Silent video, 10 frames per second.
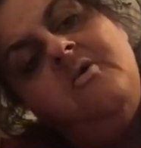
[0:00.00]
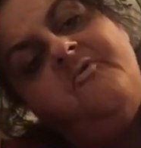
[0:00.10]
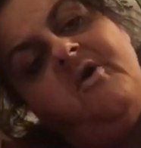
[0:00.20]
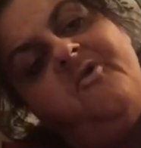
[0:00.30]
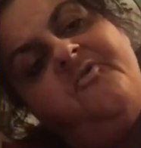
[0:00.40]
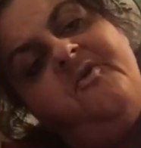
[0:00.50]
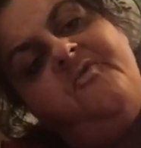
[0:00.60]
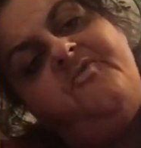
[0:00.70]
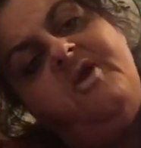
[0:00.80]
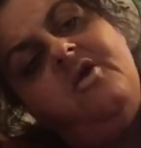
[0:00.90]
Very
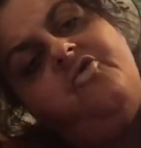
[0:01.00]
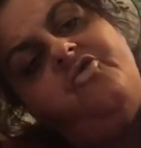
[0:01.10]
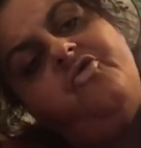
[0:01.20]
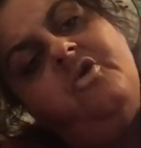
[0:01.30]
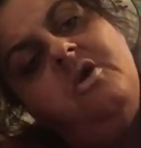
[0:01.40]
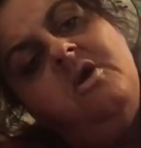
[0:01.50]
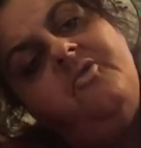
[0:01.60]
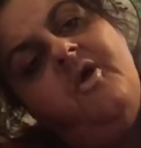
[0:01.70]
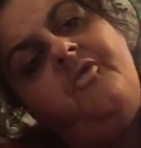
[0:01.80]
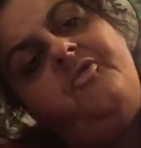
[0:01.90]
50-ish.
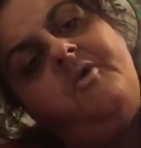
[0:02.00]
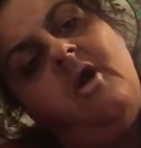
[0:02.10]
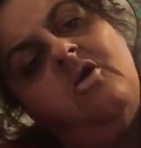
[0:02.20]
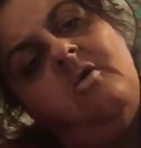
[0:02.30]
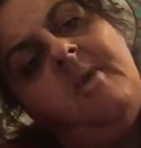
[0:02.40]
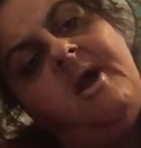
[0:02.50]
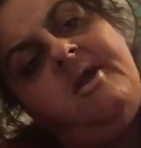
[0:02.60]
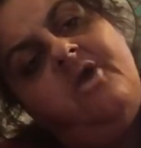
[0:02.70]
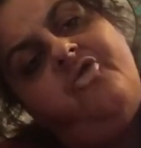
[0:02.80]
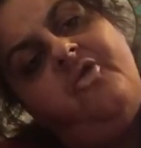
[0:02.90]
That's the color of my
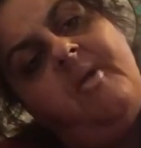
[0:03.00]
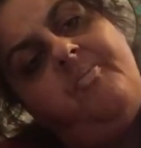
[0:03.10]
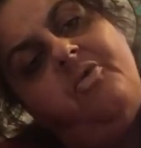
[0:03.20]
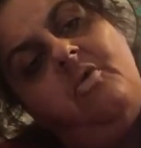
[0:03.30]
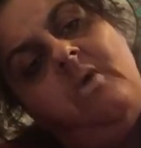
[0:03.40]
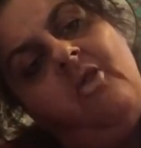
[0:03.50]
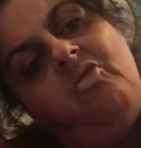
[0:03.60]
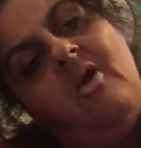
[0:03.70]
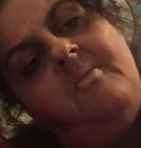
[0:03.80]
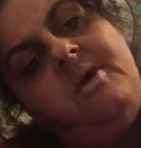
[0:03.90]
kitchen, that blue. I
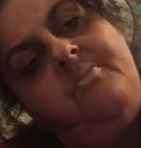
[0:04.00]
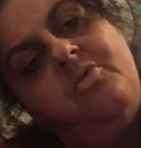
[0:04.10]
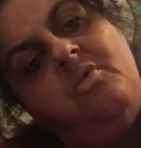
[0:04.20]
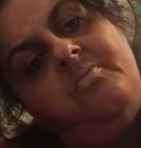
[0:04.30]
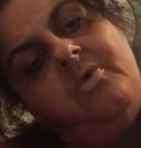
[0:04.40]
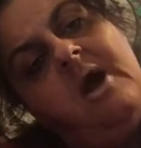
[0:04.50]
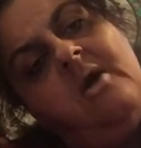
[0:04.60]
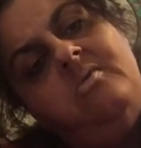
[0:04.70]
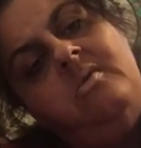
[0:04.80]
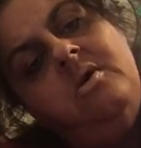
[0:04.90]
love it, blue and
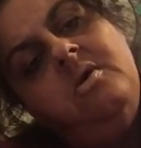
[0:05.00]
brown.